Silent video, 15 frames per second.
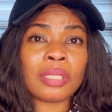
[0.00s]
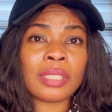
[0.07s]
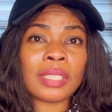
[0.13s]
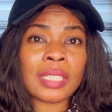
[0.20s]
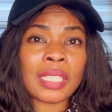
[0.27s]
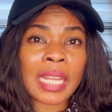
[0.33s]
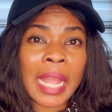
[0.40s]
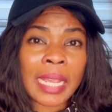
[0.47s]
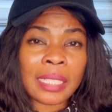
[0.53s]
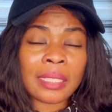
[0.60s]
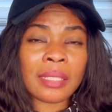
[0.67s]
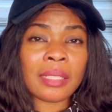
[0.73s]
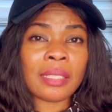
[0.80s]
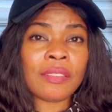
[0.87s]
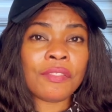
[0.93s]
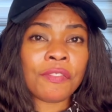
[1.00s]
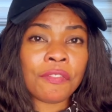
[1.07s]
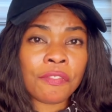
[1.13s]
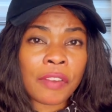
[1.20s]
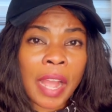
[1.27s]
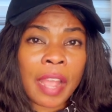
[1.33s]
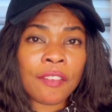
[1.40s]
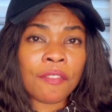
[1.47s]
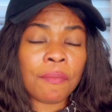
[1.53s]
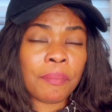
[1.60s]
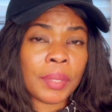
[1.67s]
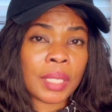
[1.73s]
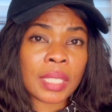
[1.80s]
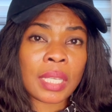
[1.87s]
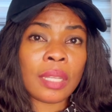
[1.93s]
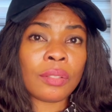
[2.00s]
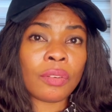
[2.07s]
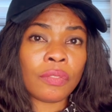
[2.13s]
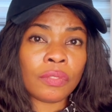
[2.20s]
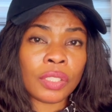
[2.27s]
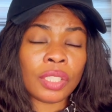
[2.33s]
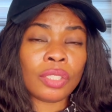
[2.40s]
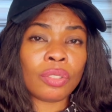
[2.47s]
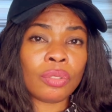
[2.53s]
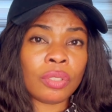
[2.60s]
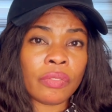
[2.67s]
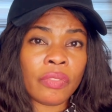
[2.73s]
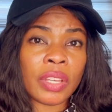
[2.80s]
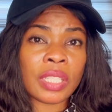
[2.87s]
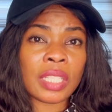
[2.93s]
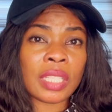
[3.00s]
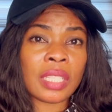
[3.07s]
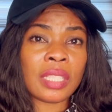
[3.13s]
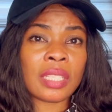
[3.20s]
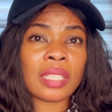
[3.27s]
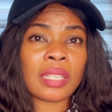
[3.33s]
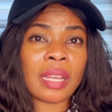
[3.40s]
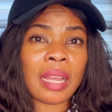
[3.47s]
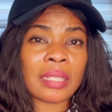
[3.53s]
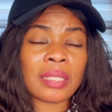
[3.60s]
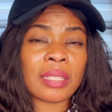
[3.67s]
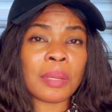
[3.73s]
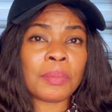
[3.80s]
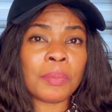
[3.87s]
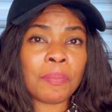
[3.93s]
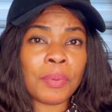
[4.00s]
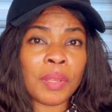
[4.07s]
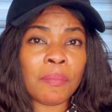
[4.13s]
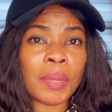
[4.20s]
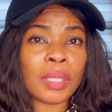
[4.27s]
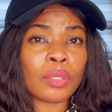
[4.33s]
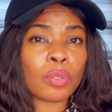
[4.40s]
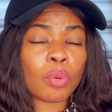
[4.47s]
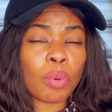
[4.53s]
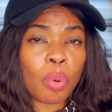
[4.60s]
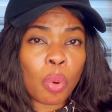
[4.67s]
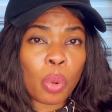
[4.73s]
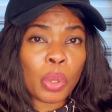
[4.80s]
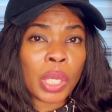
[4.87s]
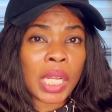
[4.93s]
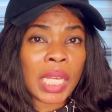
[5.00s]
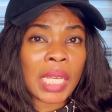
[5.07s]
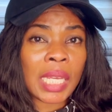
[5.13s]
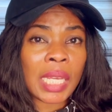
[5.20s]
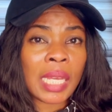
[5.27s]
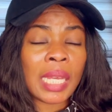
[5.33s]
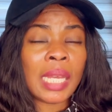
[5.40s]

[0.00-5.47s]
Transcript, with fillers: ninety-five percent of these universities accept payment only